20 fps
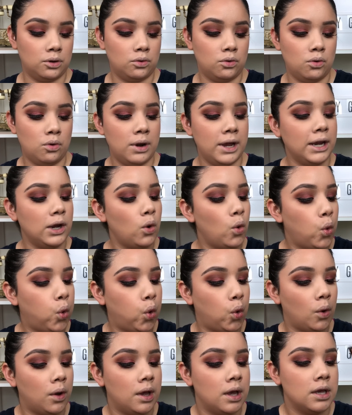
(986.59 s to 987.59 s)
quick,
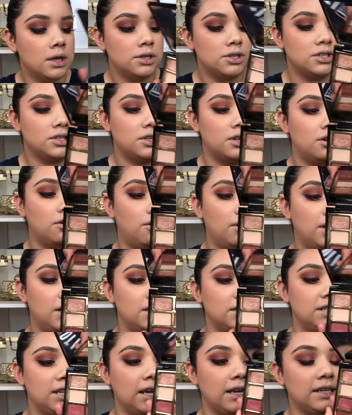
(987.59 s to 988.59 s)
just gonna go ahead
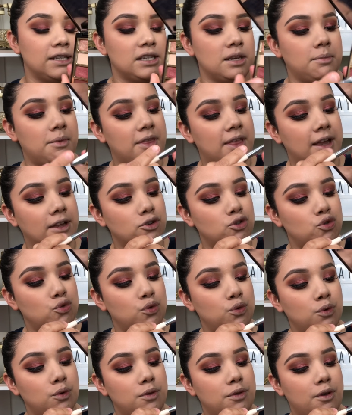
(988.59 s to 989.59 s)
and take some of that
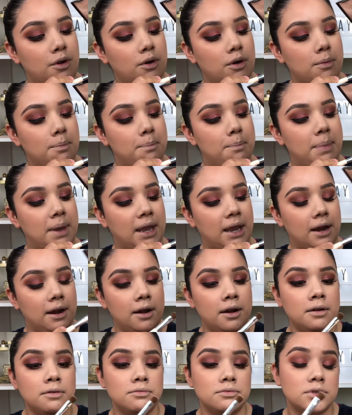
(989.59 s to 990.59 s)
Truth or
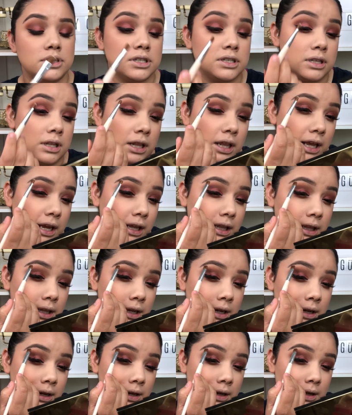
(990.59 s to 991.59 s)
Bare, just
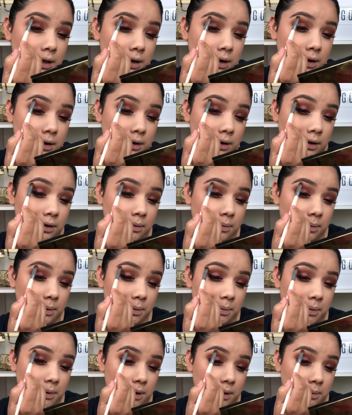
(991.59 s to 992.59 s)
lightly underneath my
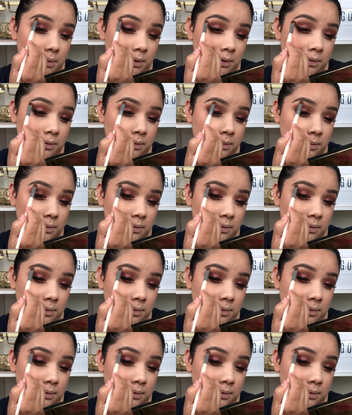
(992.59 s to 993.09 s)
brow bone.